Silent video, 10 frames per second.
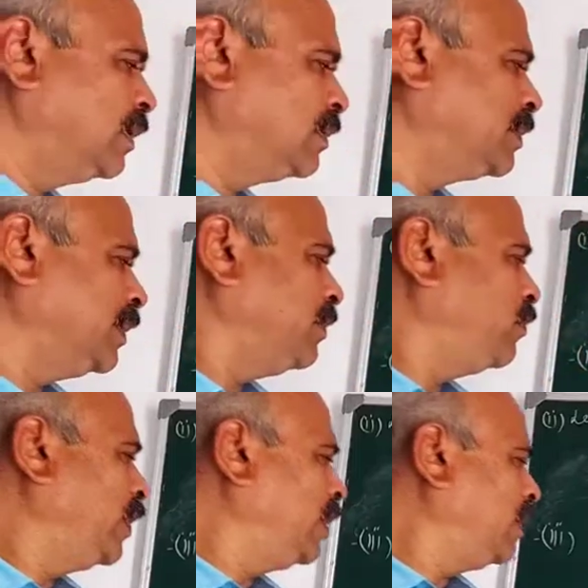Say,
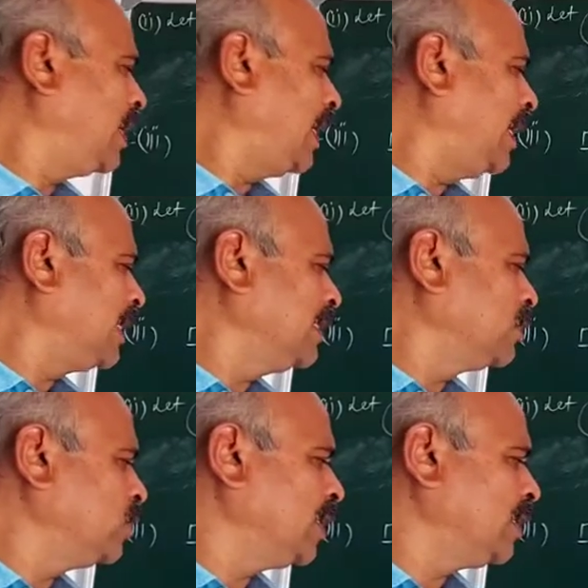when r
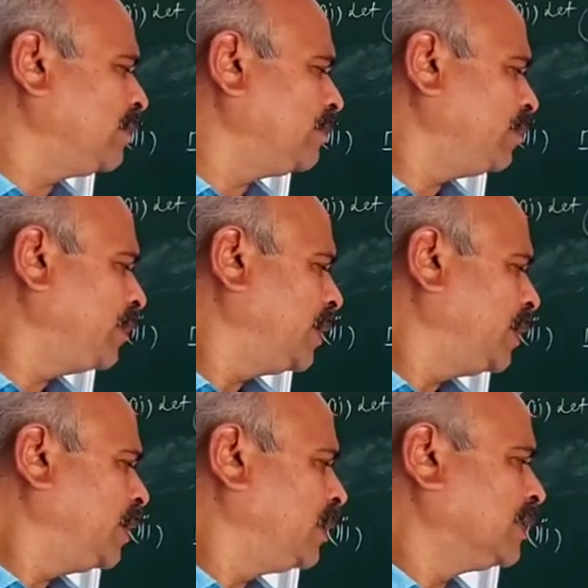is 1,
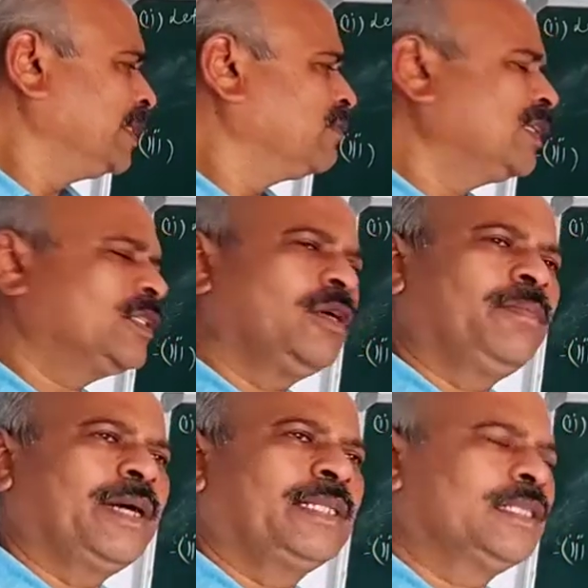sequence
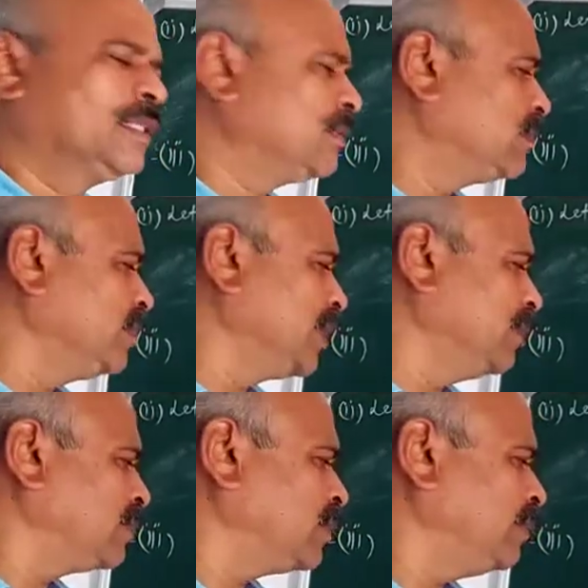of partial sums
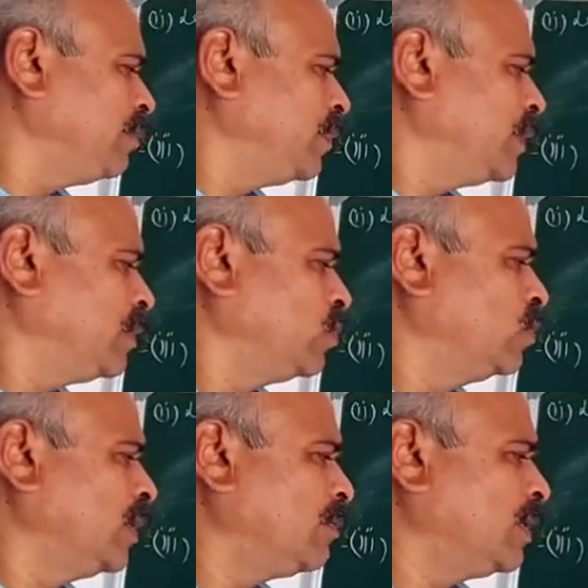becomes
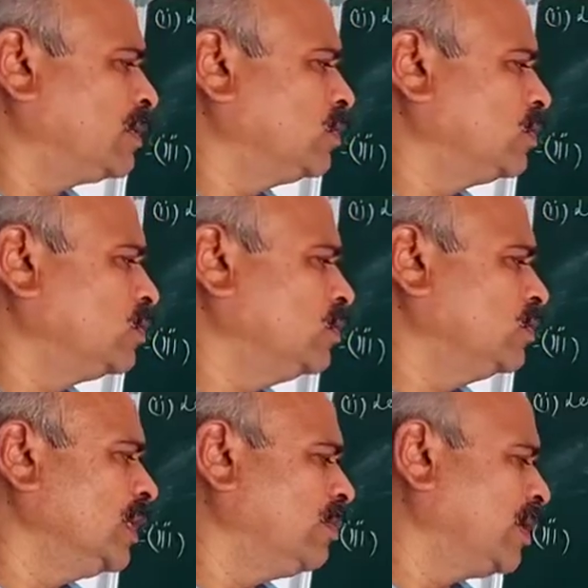u1 plus
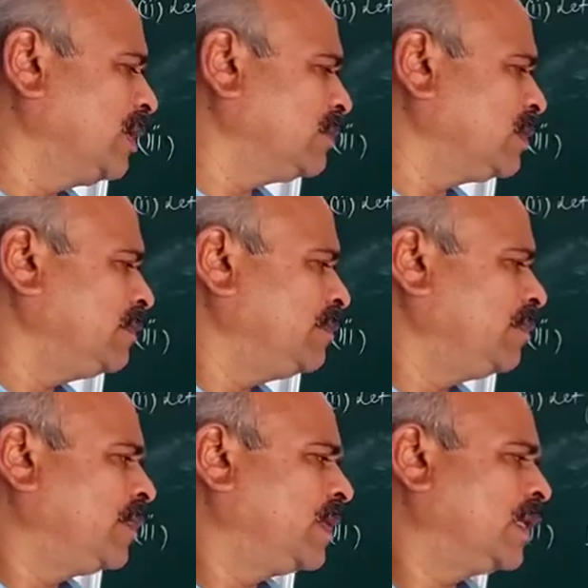u2 un becomes
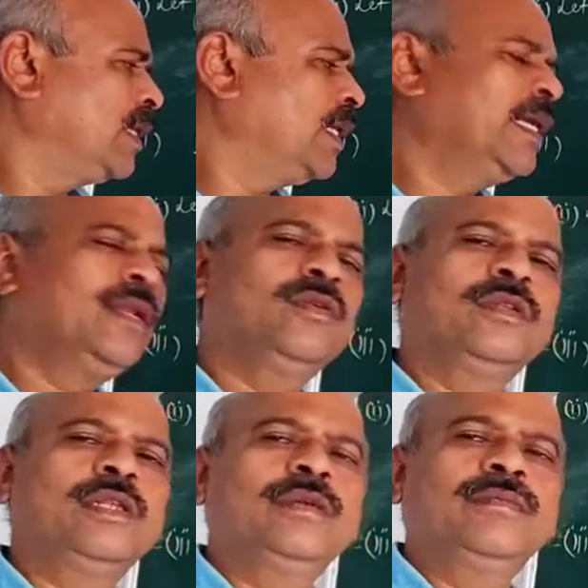n
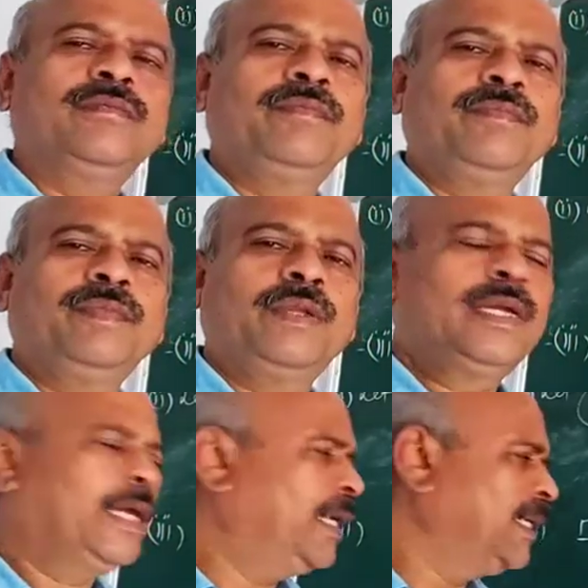only,
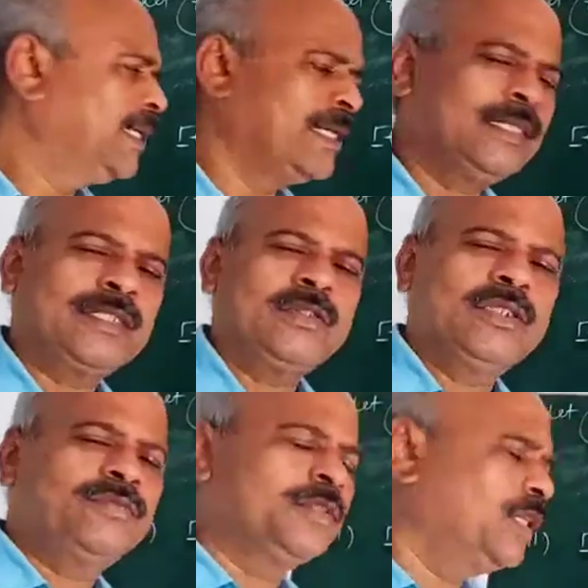and it tends to
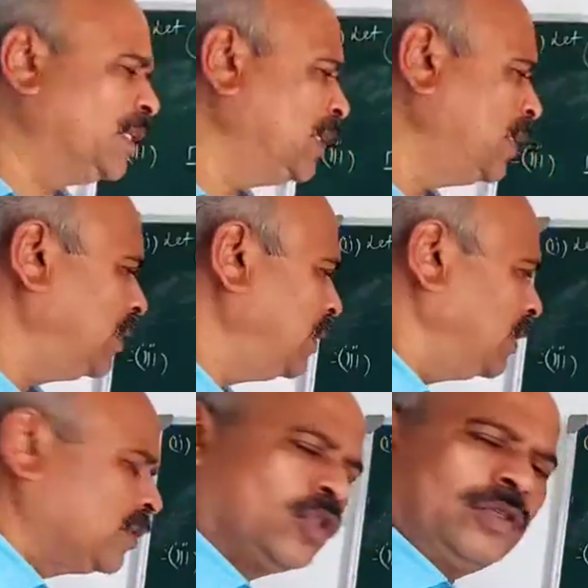infinity.
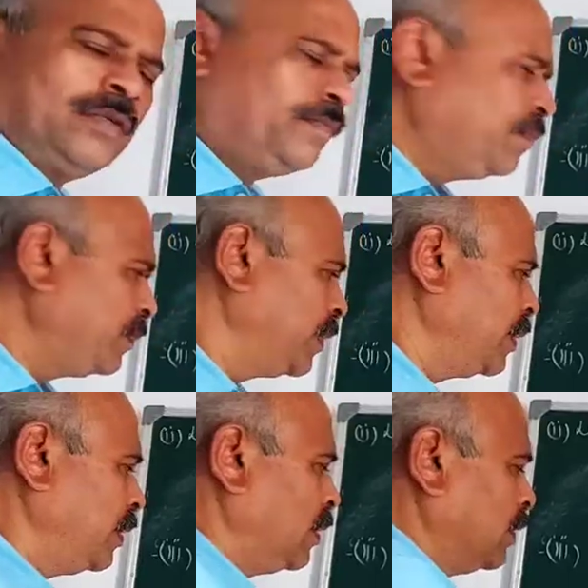So,
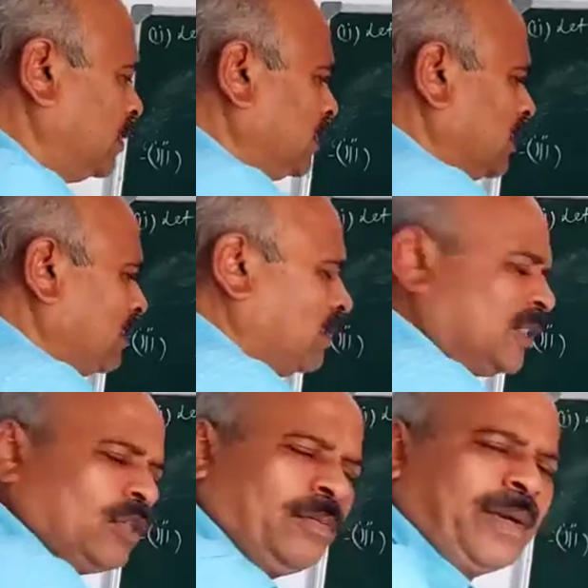the
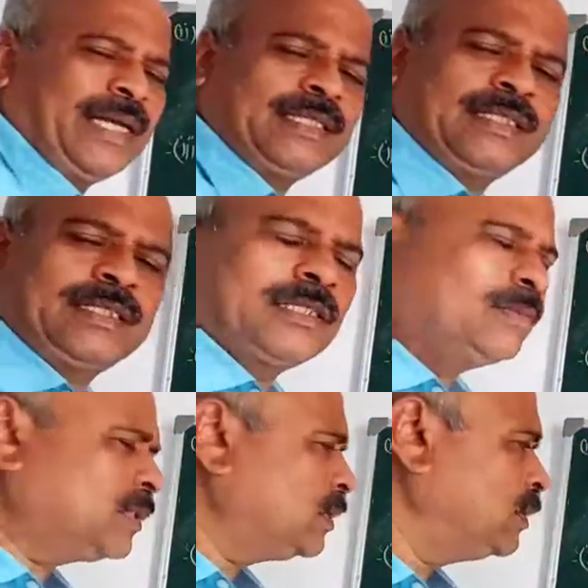sequence of partial
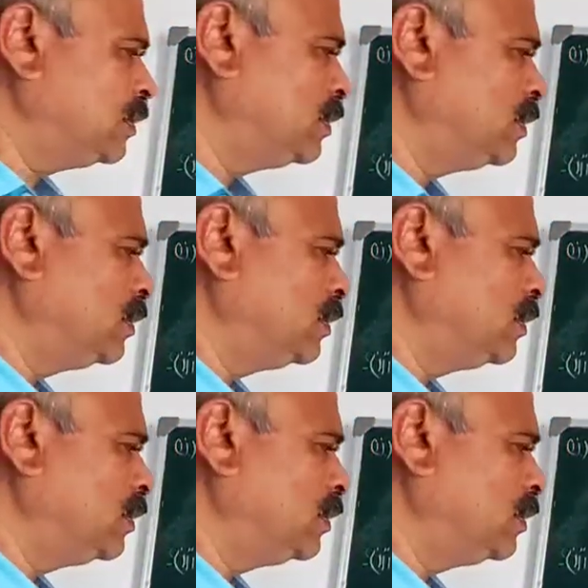sums